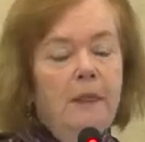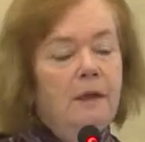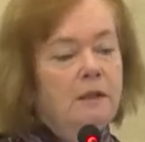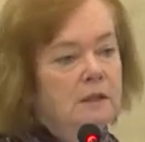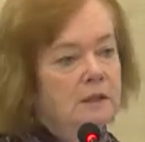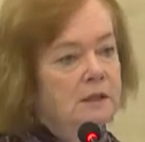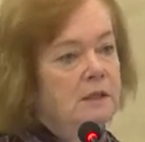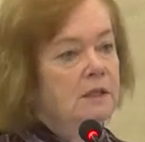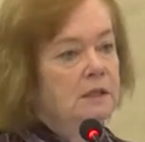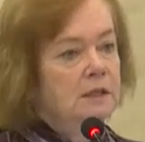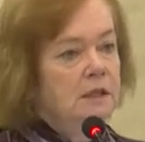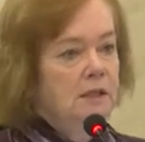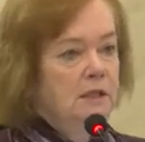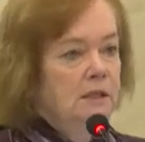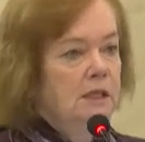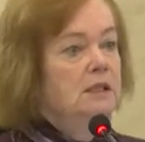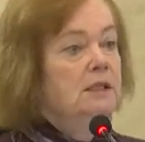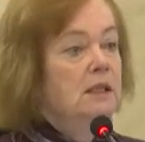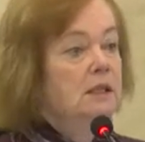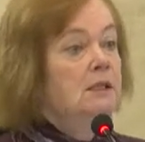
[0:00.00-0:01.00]

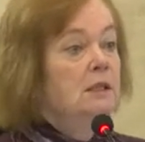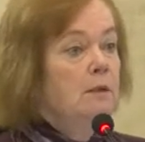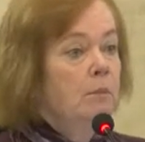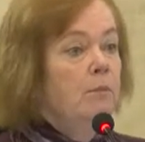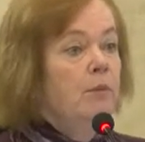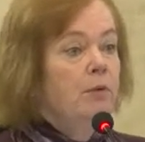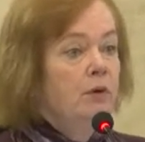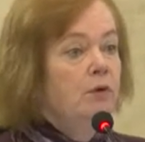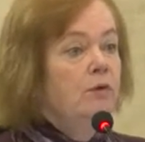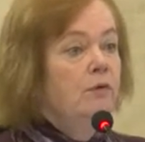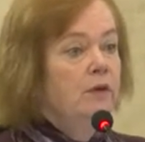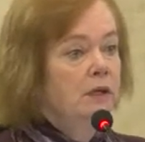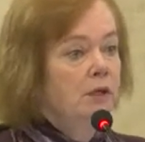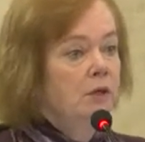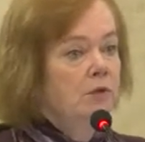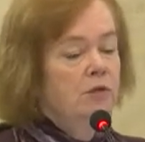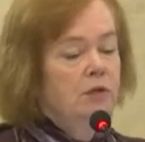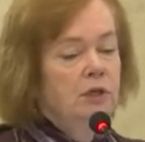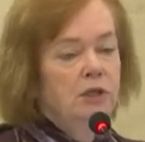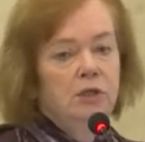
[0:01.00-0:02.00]
statistics, it's improving
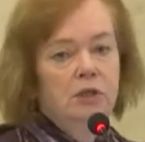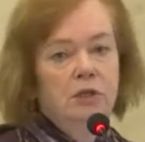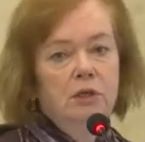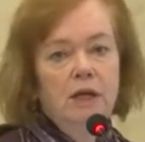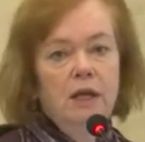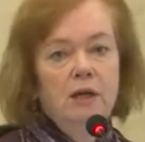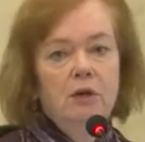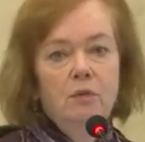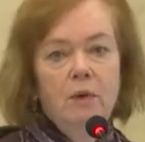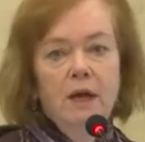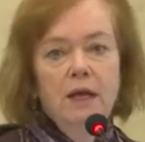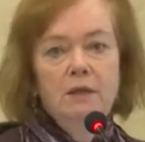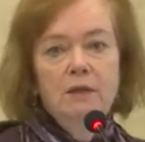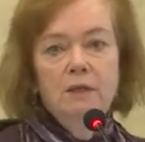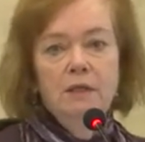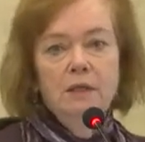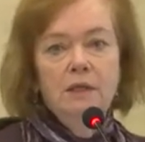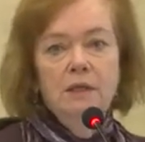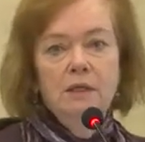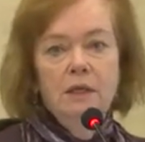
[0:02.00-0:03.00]
nutrition in a way
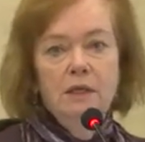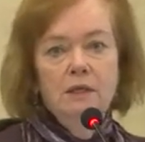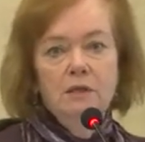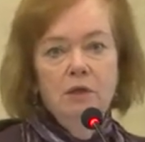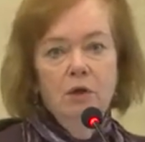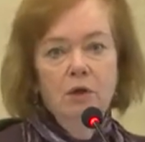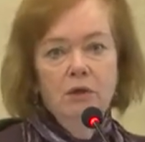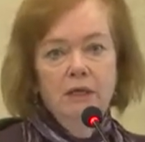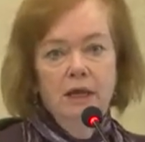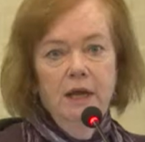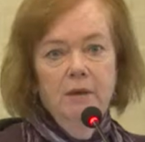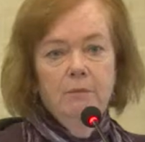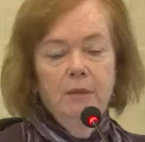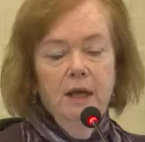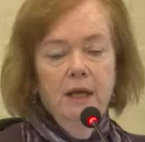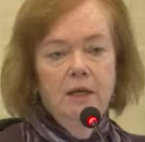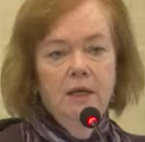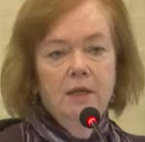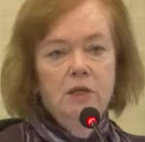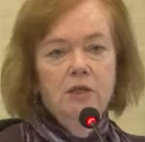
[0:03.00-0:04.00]
that India has not yet
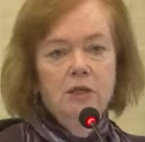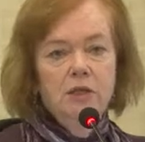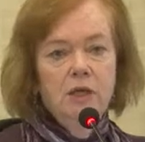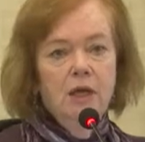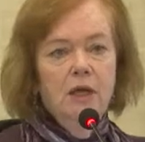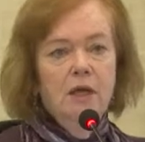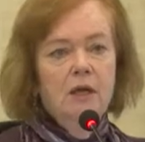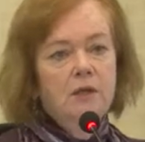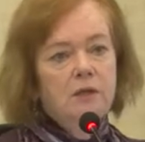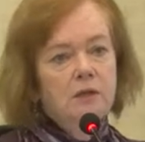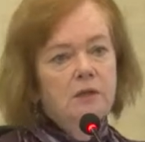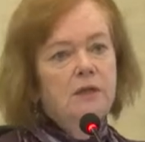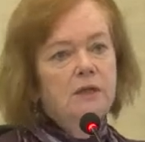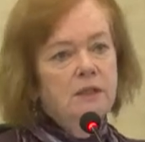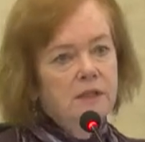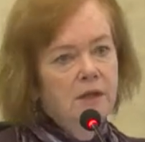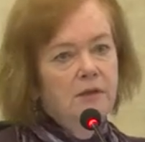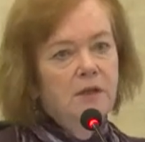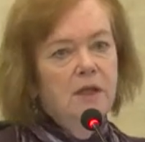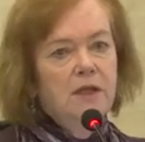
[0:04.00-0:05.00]
managed. So
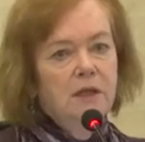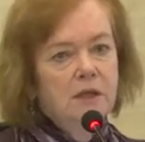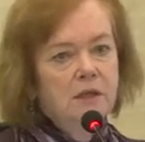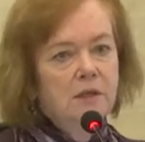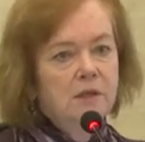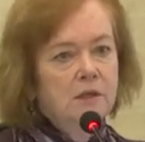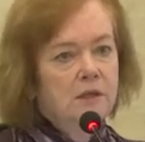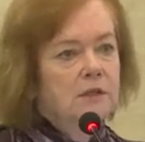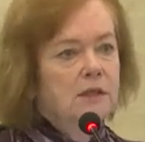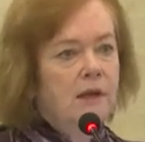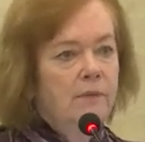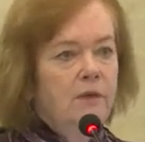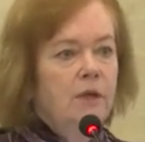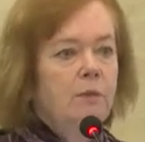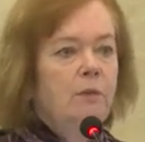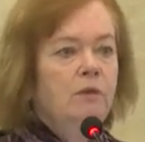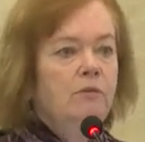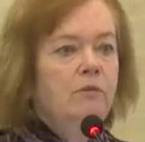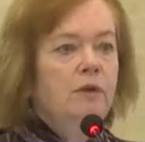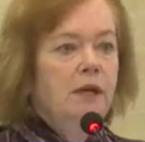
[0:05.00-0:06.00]
this, I think, is something
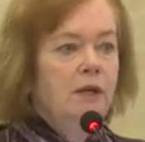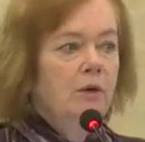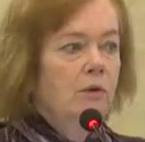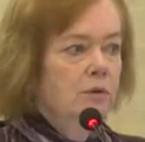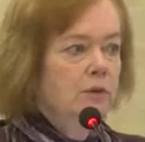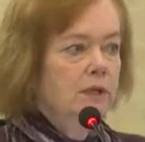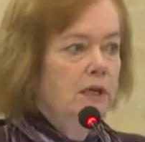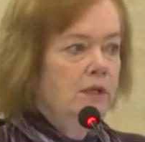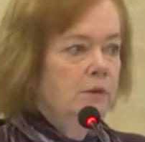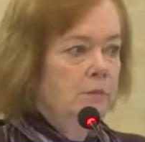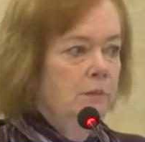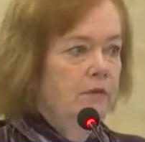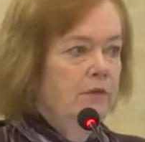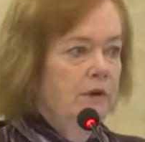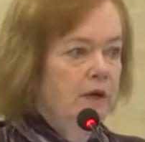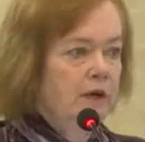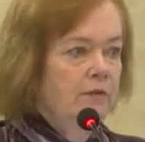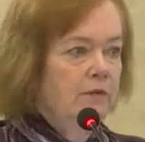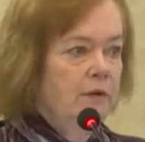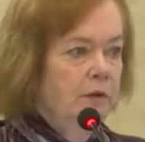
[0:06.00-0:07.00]
we really all need to be
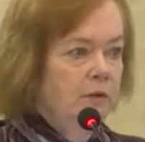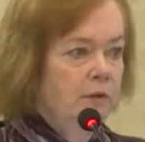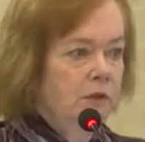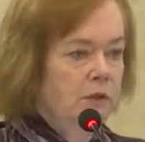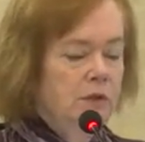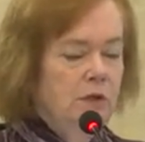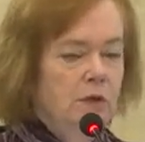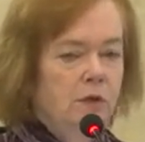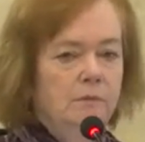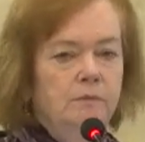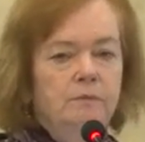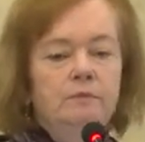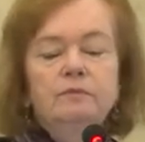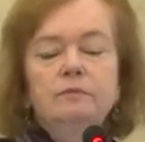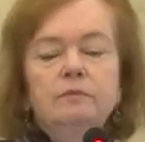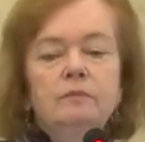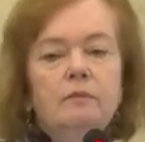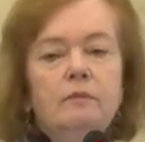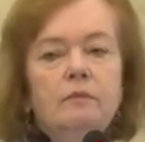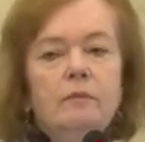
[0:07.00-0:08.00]
very focused on.
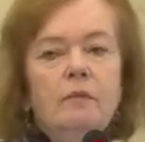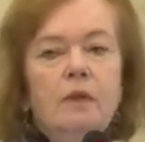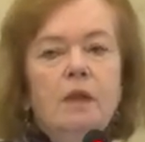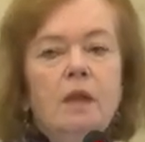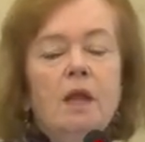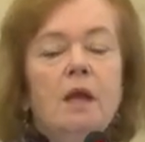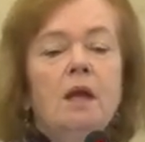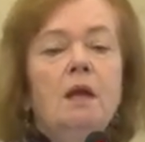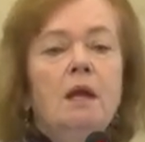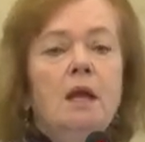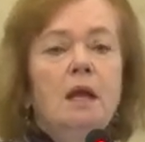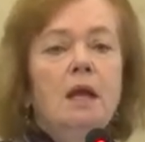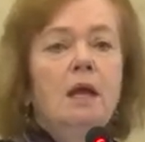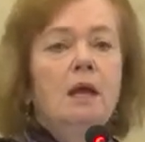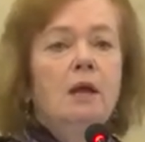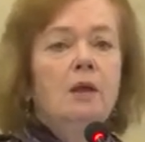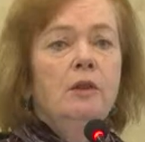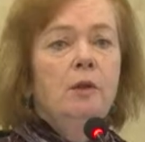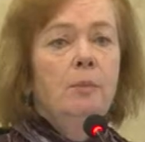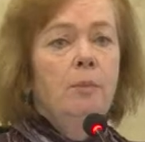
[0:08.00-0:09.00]

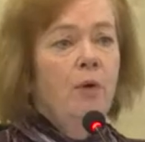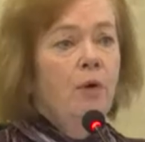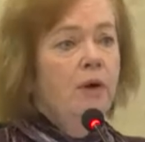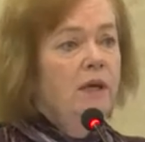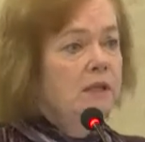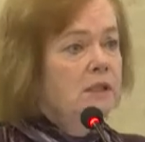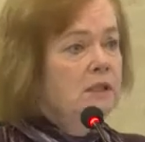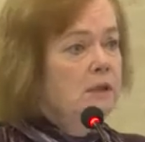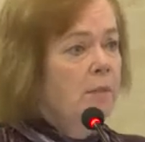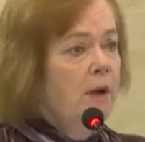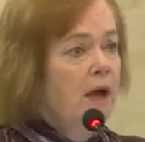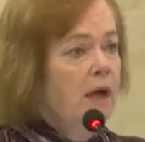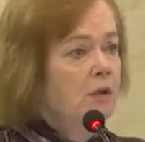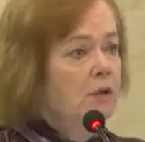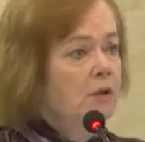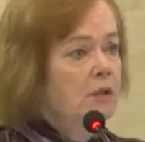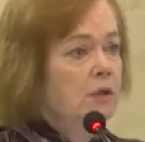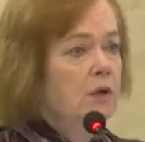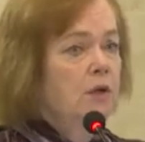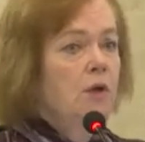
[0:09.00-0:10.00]
The point
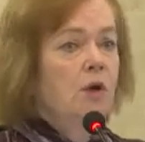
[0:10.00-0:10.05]
about